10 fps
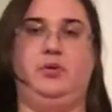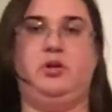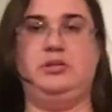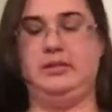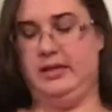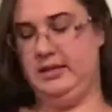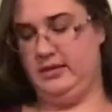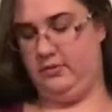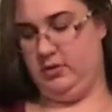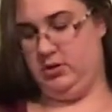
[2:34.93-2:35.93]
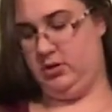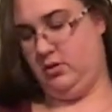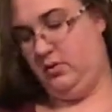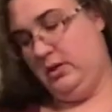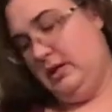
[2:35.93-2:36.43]
but all slightly different.
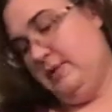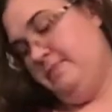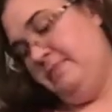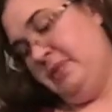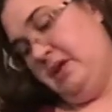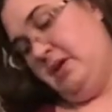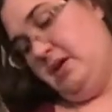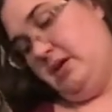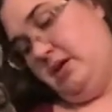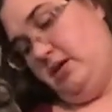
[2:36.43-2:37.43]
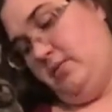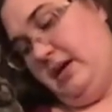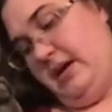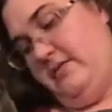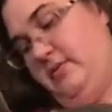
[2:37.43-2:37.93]
So here we
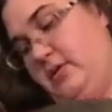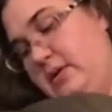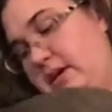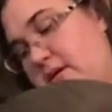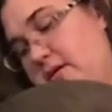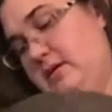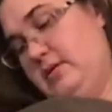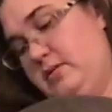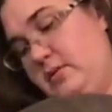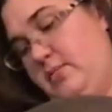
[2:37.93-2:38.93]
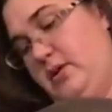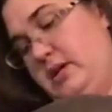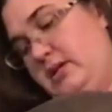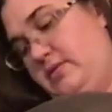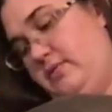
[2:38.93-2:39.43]
have Louie. So we put
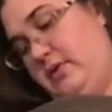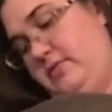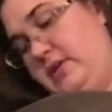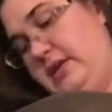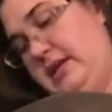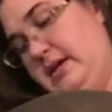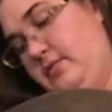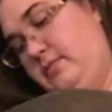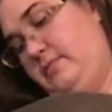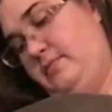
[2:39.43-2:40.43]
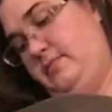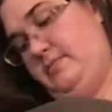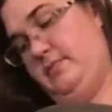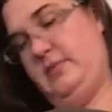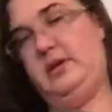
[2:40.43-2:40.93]
his front feet down.
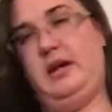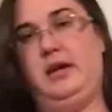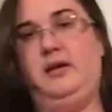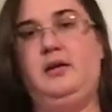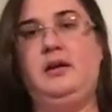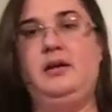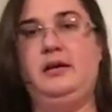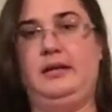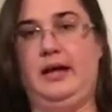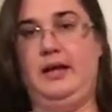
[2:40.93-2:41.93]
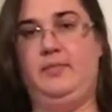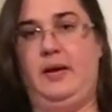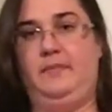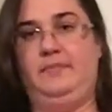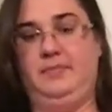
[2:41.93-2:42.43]
Okay, line him
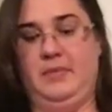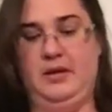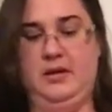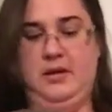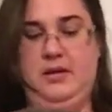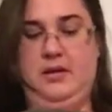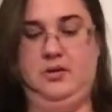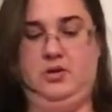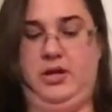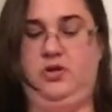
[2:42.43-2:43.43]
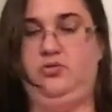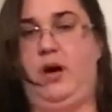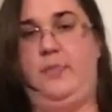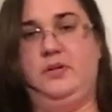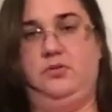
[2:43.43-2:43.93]
up. Kind of
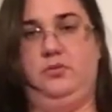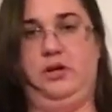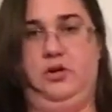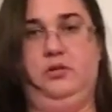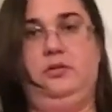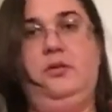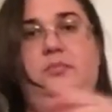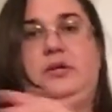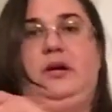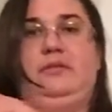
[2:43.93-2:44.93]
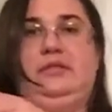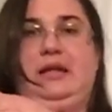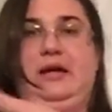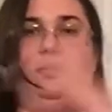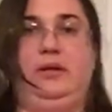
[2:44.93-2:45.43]
drop his rear, but obviously
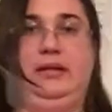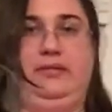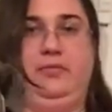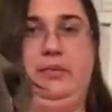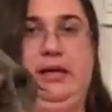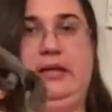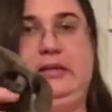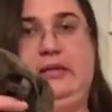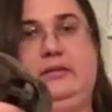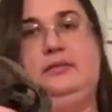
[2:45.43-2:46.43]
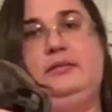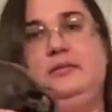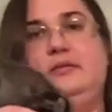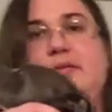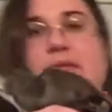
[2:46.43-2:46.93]
I don't want to leave him like this
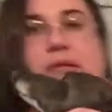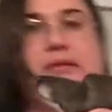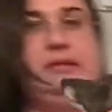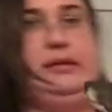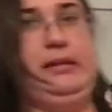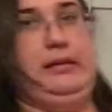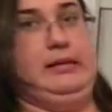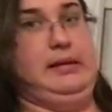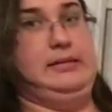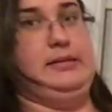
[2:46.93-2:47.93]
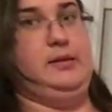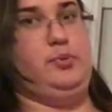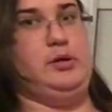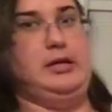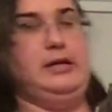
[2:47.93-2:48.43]
because that's not
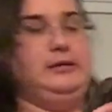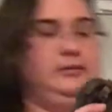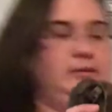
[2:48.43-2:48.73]
pretty.